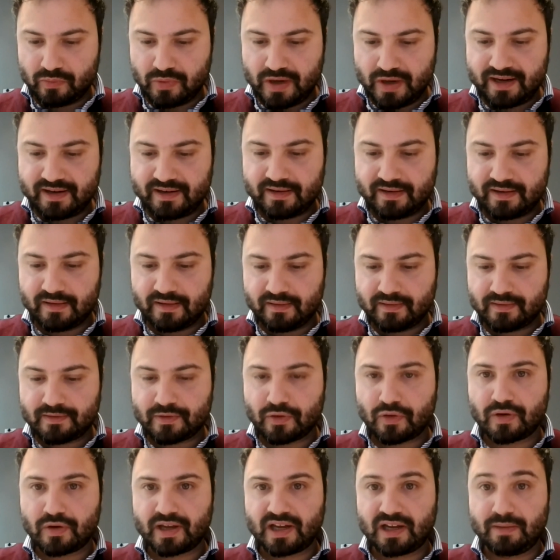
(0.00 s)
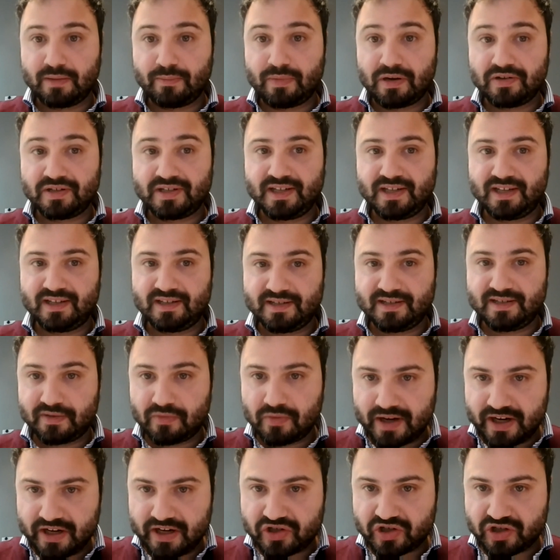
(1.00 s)
When talking about the
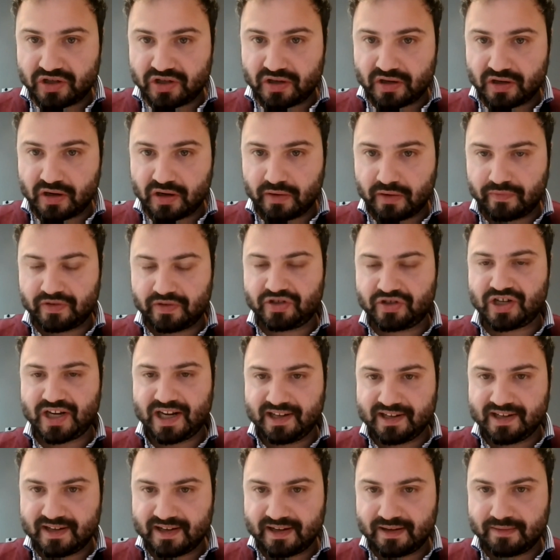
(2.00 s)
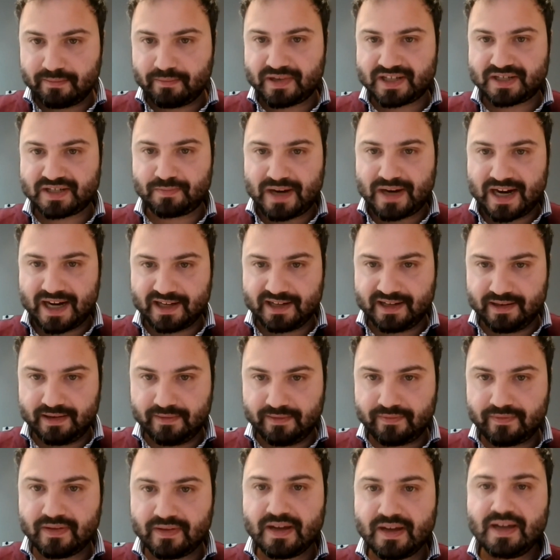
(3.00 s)
integration of a gender perspective,